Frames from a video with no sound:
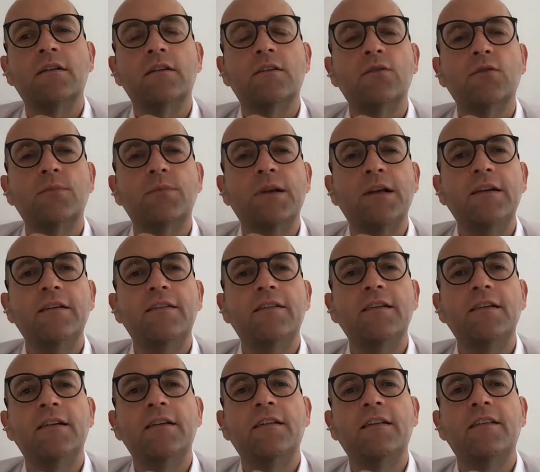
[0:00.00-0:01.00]
took place
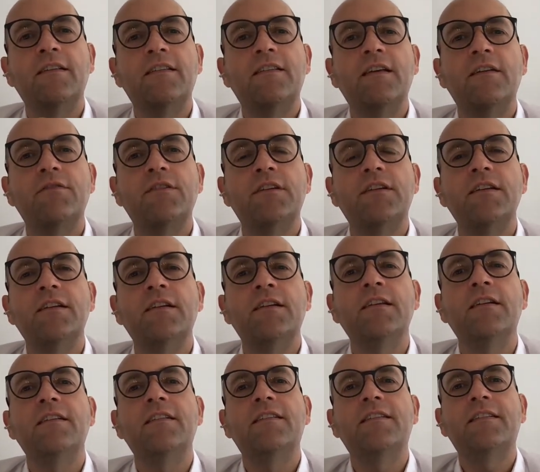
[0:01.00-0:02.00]
in
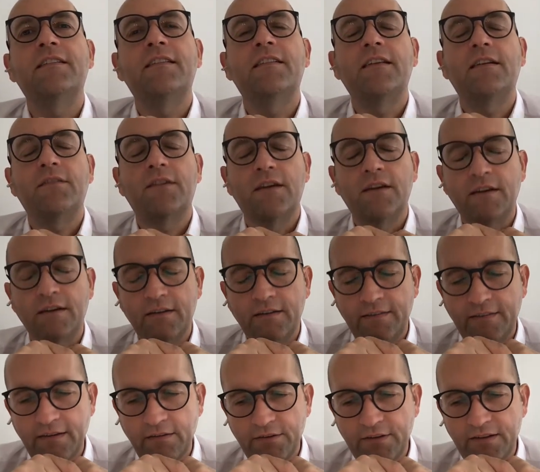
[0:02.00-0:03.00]

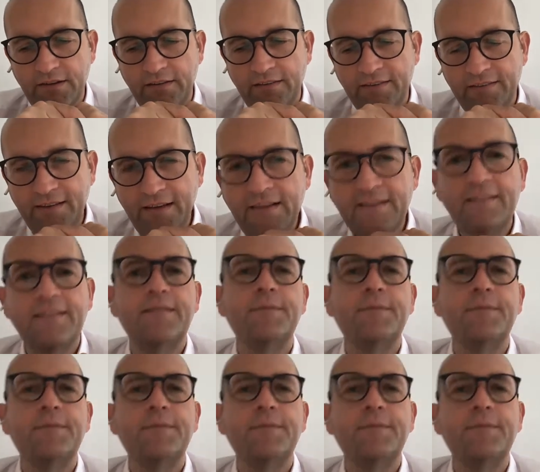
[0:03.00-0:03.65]
1776. Uh,